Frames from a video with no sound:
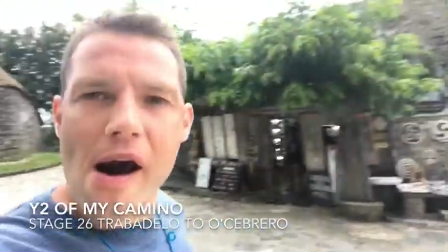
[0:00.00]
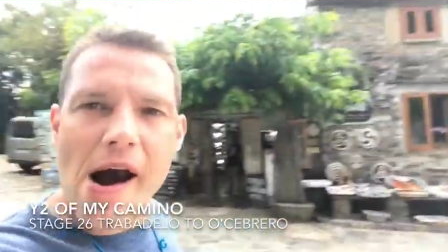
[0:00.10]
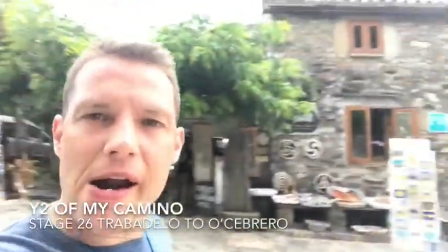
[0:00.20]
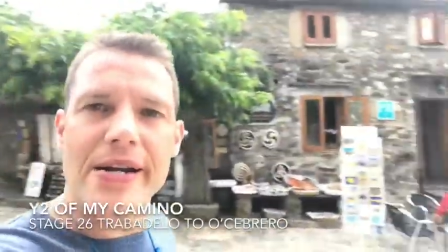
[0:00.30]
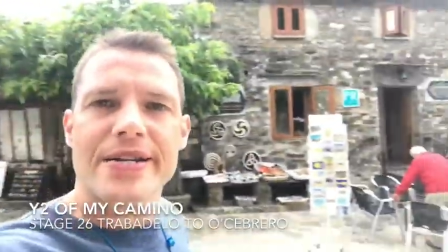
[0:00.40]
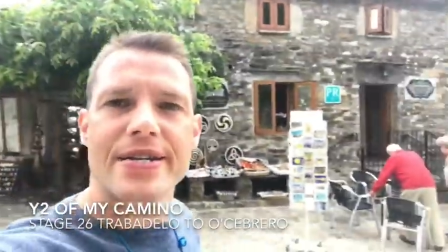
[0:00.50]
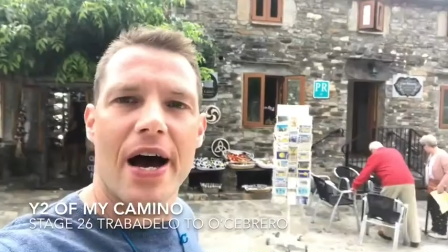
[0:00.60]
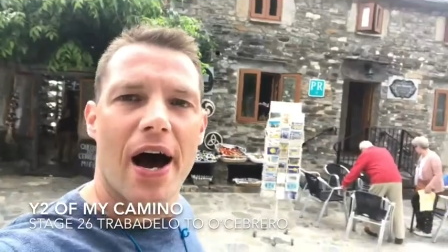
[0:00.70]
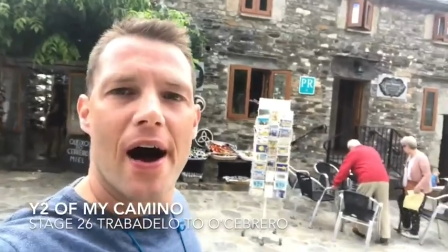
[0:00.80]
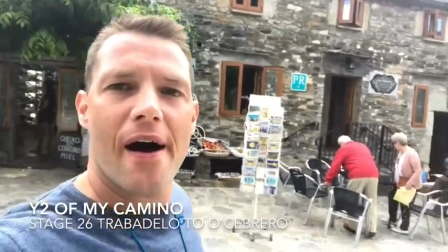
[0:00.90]
and
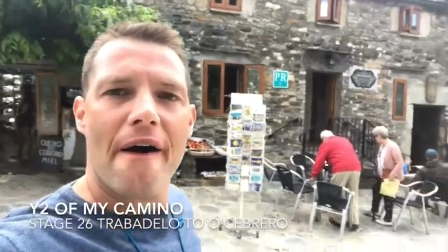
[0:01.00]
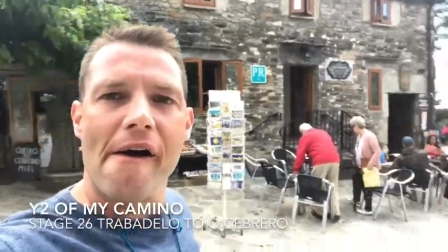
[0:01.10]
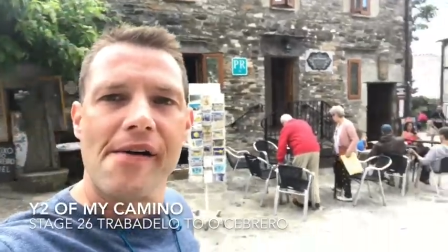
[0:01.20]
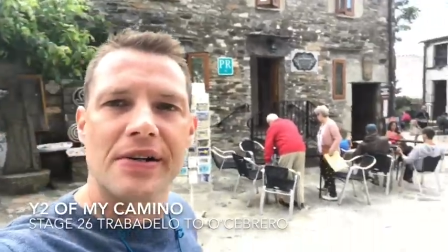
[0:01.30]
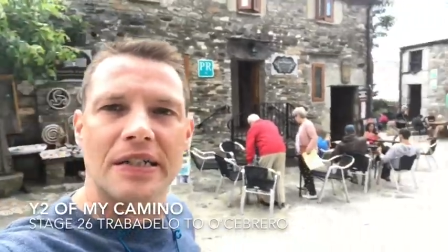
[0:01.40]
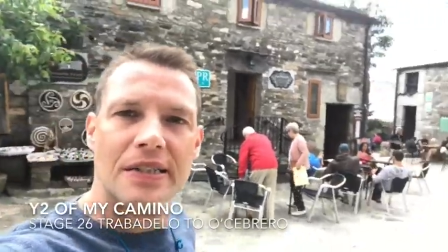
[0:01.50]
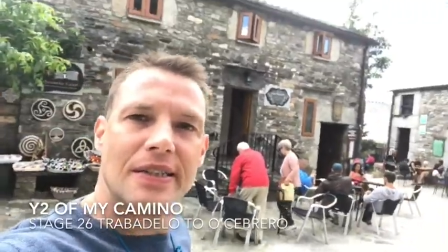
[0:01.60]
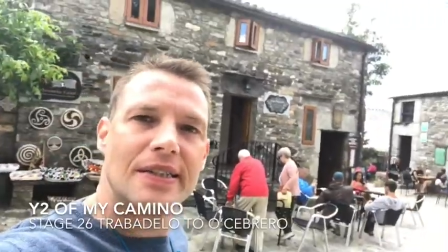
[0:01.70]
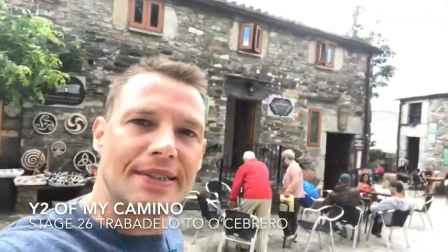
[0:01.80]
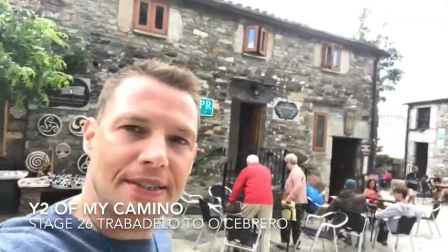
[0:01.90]
uh,
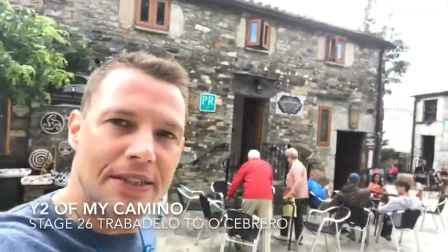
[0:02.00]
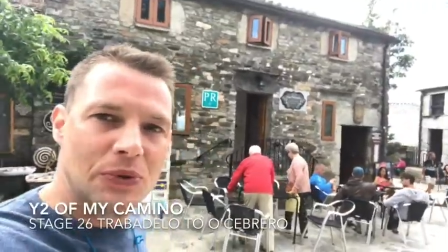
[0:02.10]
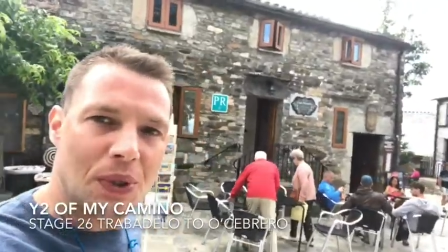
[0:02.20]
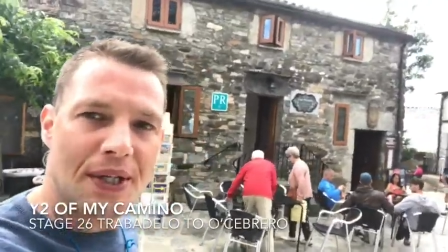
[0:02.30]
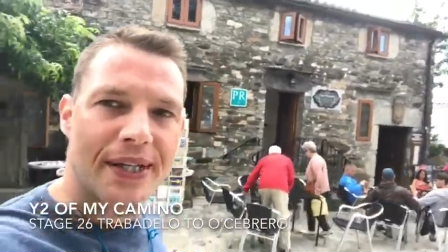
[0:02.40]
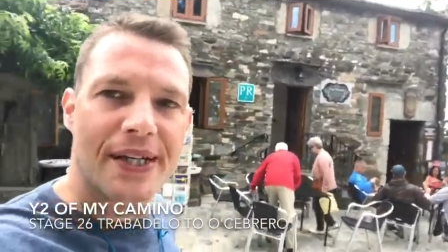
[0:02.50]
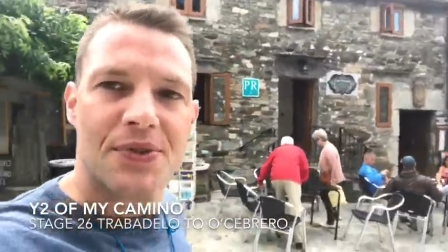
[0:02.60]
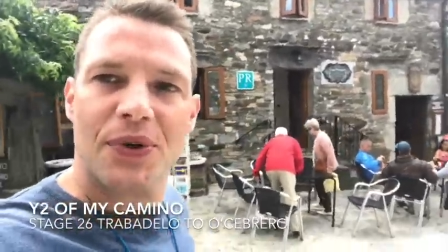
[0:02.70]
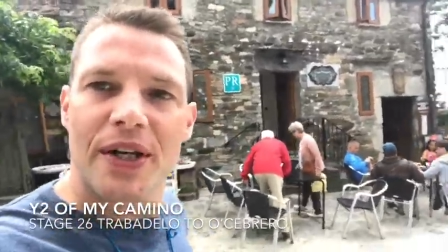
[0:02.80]
it's all like this,